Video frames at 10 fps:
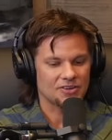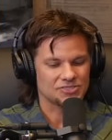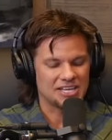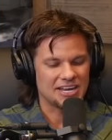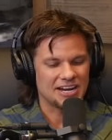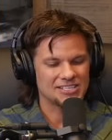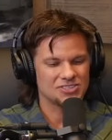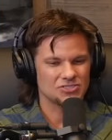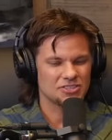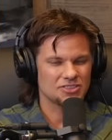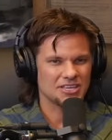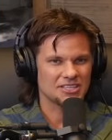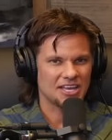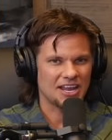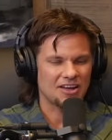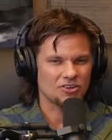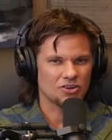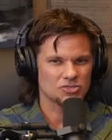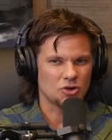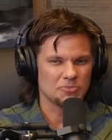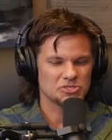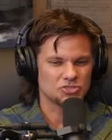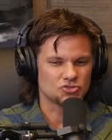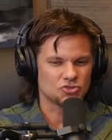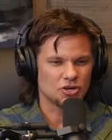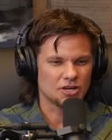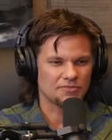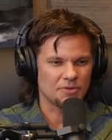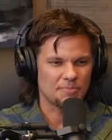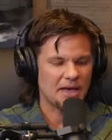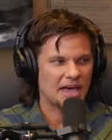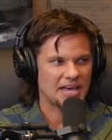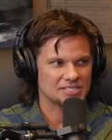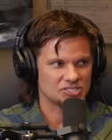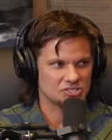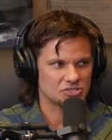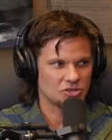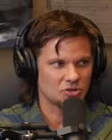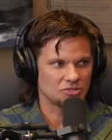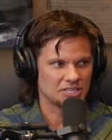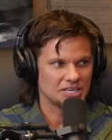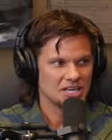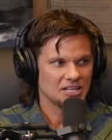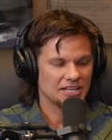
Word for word: outdated? I start to think that alcohol is almost a drug of the past slowly.